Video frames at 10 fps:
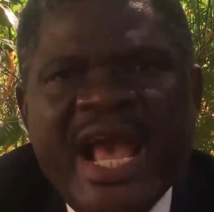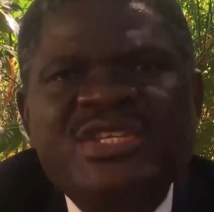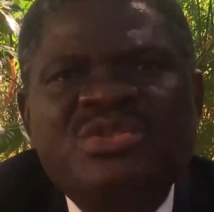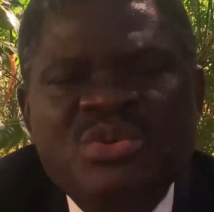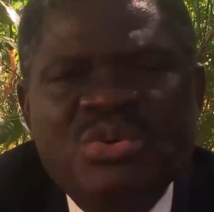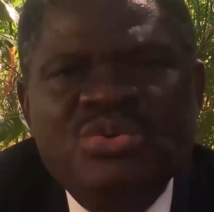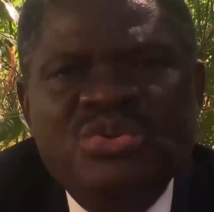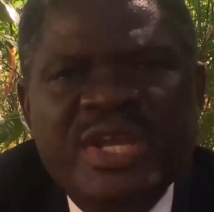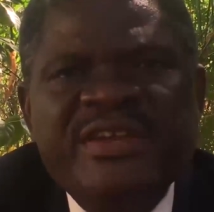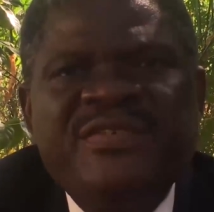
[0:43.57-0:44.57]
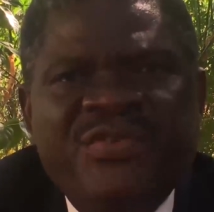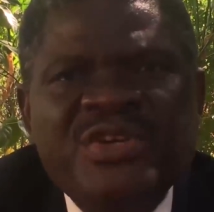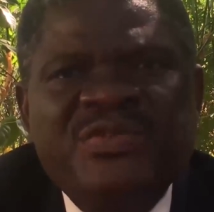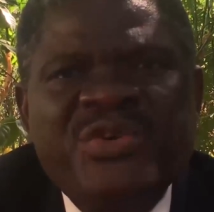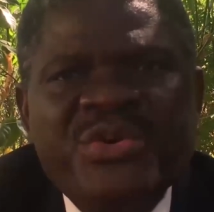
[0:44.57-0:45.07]
I stood and
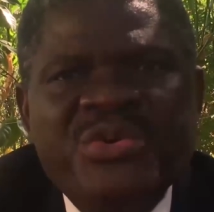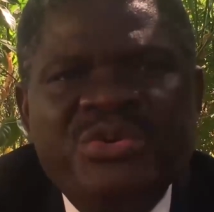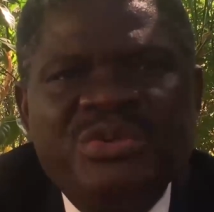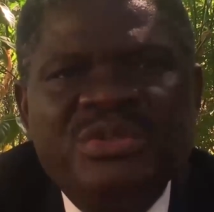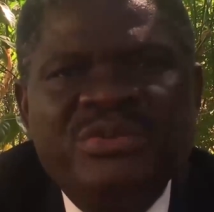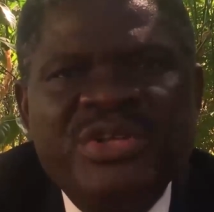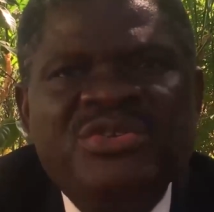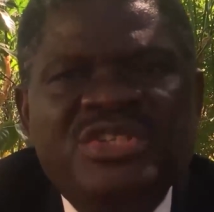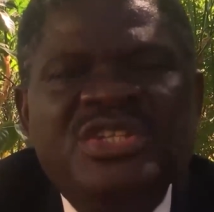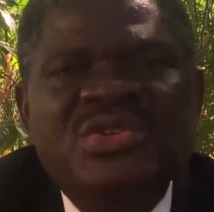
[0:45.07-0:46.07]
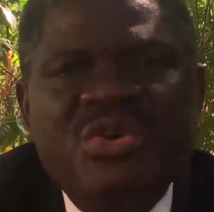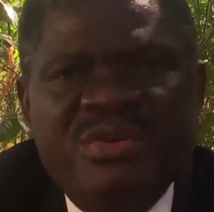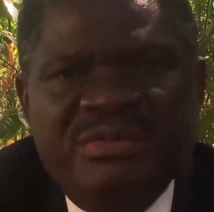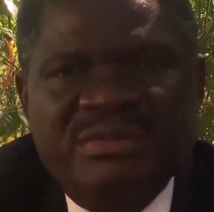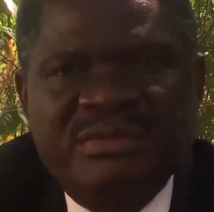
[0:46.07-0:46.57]
fought for you when you didn't
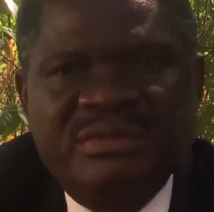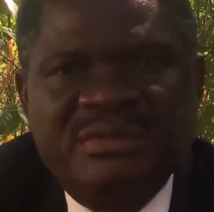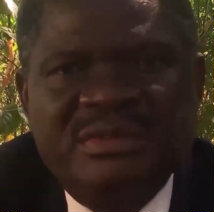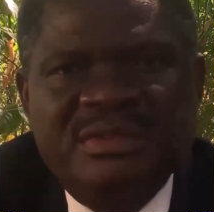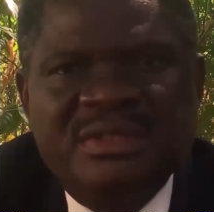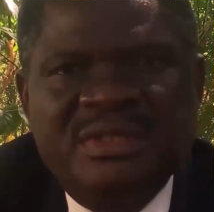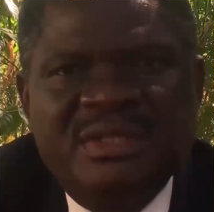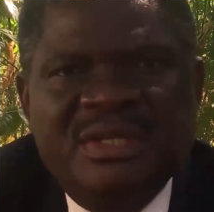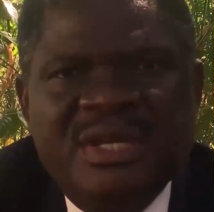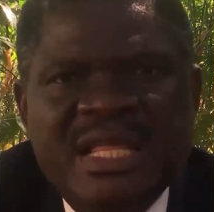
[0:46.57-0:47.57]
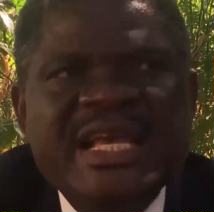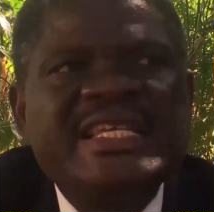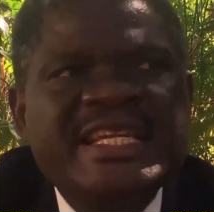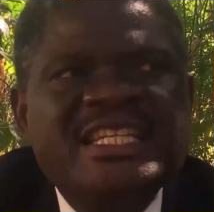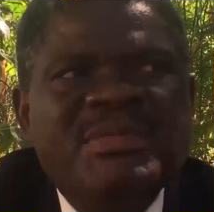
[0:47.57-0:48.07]
know.
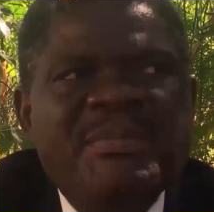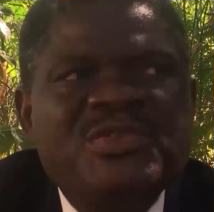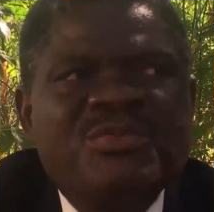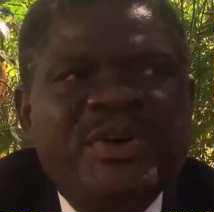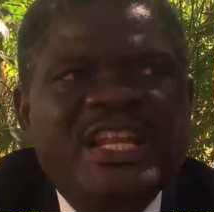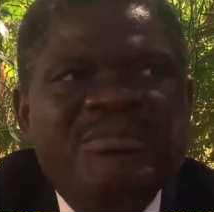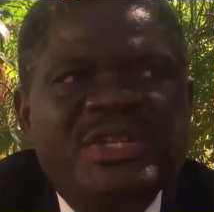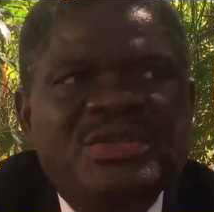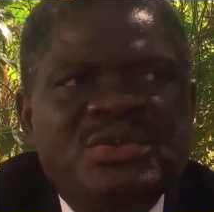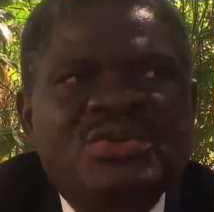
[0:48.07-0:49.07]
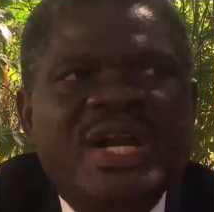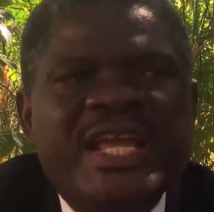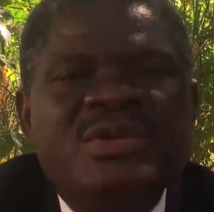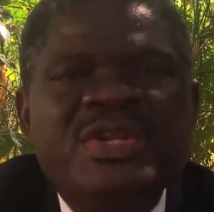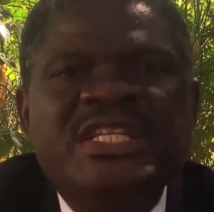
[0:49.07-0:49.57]
There are certain members of parliament who
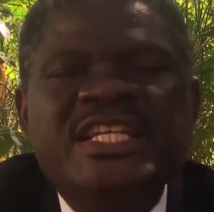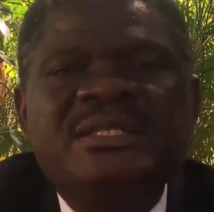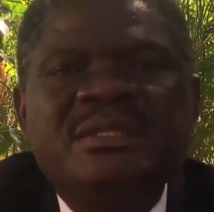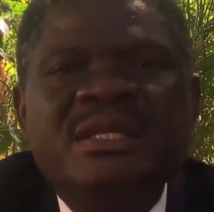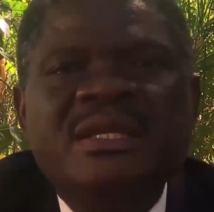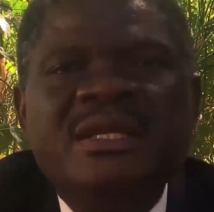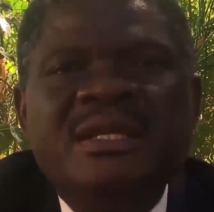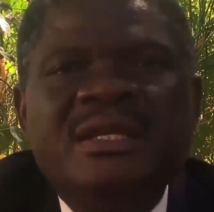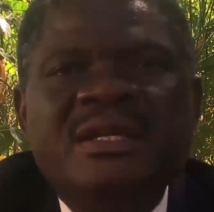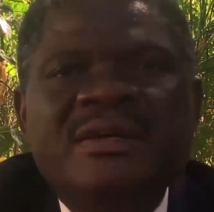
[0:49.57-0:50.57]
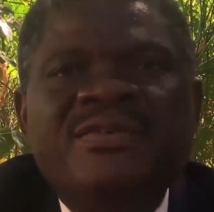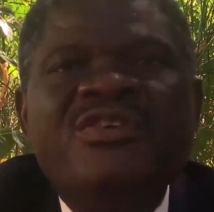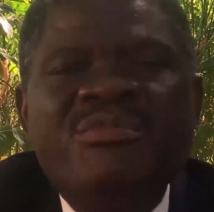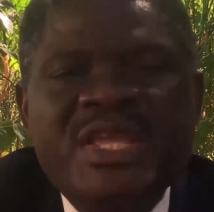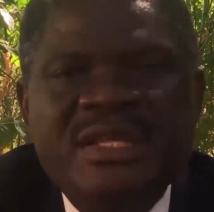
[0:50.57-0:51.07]
can witness
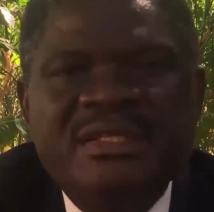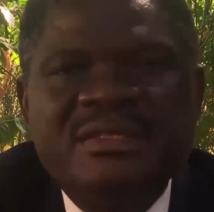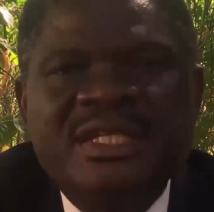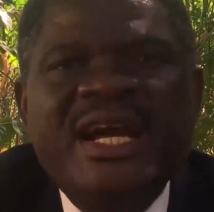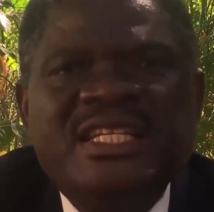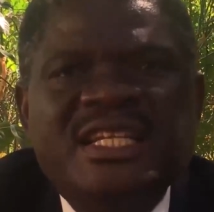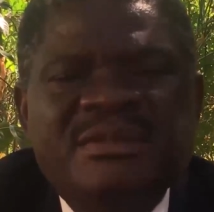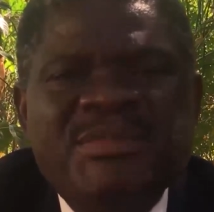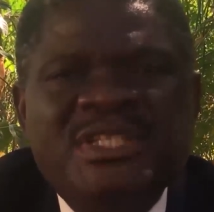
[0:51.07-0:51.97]
for me, other